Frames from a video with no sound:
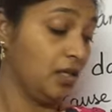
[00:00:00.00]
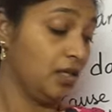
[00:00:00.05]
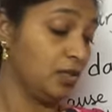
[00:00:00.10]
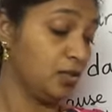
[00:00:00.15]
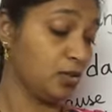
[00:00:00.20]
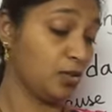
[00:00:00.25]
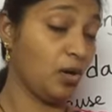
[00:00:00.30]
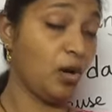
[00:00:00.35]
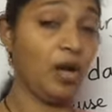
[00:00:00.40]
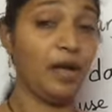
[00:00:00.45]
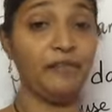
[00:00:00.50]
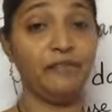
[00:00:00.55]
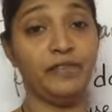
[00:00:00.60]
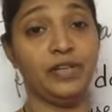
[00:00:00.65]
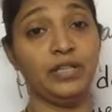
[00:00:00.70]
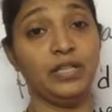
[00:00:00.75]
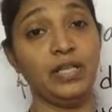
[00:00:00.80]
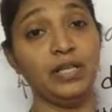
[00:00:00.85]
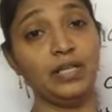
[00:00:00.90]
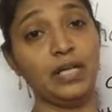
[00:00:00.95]
So
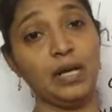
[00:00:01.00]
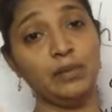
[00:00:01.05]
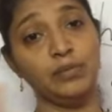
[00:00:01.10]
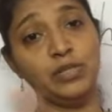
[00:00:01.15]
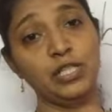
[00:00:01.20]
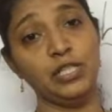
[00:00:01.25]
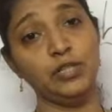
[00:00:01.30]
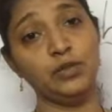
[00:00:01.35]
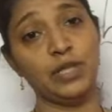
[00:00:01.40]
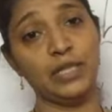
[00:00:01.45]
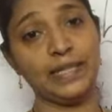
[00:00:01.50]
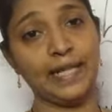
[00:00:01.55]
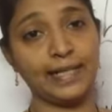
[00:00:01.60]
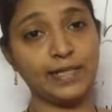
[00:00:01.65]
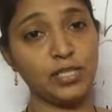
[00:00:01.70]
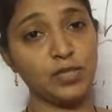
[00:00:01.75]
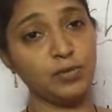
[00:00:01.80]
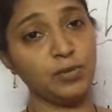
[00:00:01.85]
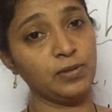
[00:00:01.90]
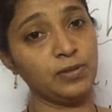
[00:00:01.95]
everything comes into our
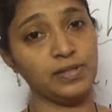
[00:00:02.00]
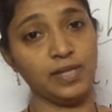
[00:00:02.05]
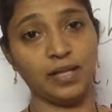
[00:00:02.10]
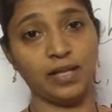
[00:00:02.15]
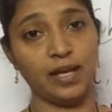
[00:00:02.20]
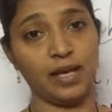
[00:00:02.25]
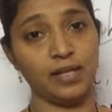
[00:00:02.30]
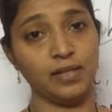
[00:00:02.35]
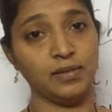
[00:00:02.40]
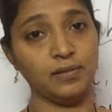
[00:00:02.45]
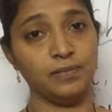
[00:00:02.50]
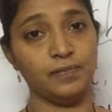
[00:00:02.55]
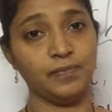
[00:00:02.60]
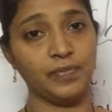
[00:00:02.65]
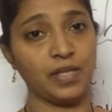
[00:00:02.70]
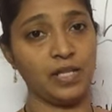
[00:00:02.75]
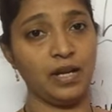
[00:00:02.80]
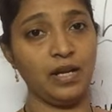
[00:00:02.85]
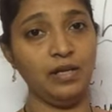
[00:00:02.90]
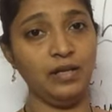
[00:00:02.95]
textbooks again,
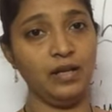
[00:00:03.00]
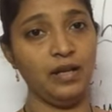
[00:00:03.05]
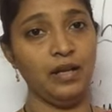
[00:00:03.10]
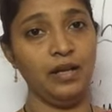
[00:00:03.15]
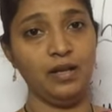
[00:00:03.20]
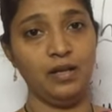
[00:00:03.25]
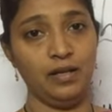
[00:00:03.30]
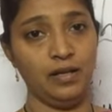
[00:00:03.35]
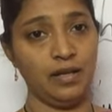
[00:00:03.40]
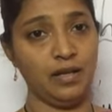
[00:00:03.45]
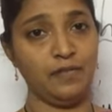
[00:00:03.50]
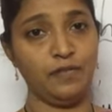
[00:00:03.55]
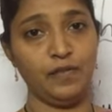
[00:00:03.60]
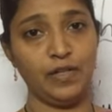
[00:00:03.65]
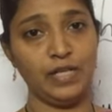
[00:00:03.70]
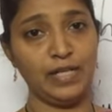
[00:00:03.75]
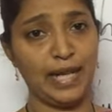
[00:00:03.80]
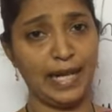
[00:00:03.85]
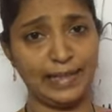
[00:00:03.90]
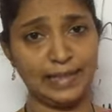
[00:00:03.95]
right?
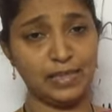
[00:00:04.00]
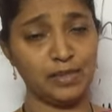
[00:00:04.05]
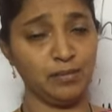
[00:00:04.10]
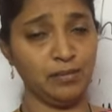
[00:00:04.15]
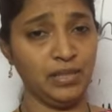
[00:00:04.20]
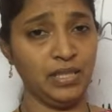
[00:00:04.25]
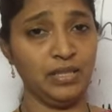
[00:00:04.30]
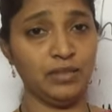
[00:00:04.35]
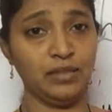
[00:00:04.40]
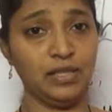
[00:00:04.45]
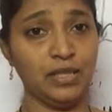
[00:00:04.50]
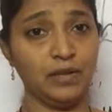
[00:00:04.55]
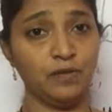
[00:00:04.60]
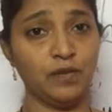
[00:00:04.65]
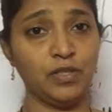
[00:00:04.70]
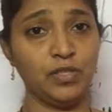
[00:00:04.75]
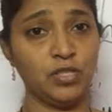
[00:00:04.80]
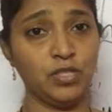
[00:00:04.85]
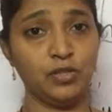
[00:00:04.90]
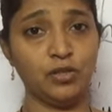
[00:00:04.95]
Every next minute
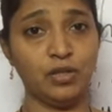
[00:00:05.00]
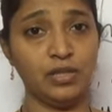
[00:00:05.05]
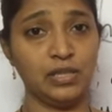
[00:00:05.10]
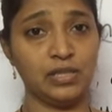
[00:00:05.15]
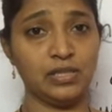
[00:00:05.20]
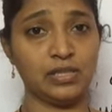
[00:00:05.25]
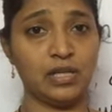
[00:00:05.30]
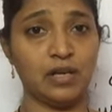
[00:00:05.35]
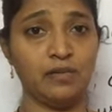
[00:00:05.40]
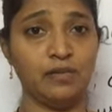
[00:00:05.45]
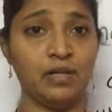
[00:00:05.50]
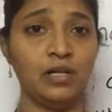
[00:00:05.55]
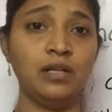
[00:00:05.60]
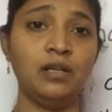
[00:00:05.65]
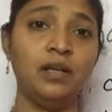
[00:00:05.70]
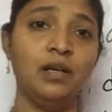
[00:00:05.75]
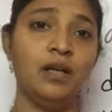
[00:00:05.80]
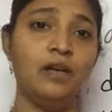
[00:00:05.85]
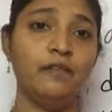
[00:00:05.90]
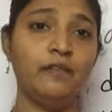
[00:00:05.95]
invention or discovery
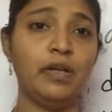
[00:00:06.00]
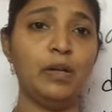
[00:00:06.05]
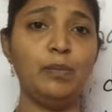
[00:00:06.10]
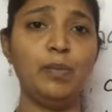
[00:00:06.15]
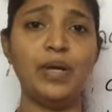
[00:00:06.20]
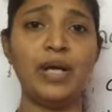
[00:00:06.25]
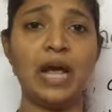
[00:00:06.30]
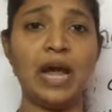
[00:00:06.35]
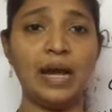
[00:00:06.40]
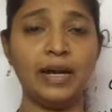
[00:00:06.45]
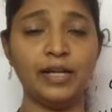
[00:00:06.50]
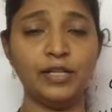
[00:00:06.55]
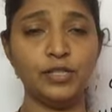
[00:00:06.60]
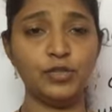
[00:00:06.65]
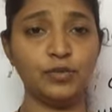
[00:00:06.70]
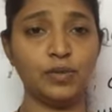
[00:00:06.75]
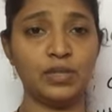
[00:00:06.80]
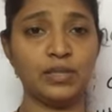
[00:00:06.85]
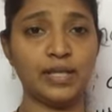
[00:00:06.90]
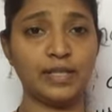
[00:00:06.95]
will be added
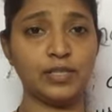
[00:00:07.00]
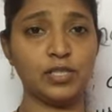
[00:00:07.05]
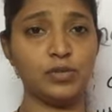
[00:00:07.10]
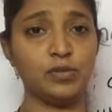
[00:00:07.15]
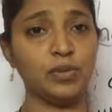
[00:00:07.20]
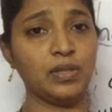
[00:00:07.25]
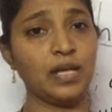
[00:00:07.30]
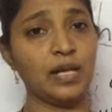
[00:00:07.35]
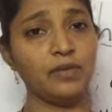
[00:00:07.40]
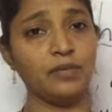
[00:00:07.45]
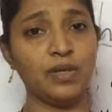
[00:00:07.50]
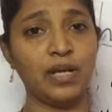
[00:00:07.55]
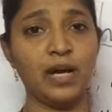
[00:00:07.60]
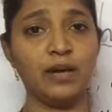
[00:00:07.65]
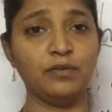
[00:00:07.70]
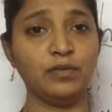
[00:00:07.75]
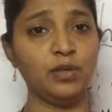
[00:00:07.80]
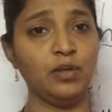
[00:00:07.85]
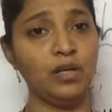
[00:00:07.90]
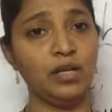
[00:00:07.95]
to a textbook, and we
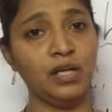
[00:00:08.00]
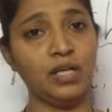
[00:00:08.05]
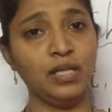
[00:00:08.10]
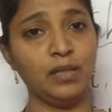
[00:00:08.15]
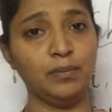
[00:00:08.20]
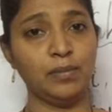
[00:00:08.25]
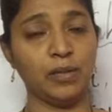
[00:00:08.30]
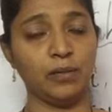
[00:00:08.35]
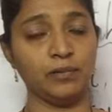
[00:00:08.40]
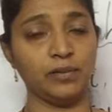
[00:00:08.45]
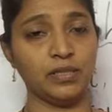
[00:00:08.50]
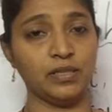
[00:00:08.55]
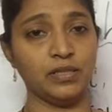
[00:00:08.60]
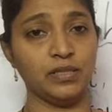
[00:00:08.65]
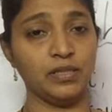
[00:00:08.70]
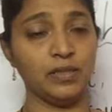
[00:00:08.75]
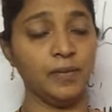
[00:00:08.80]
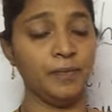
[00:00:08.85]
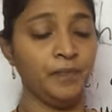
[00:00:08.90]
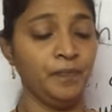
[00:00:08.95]
have to learn about
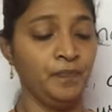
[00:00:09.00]
it.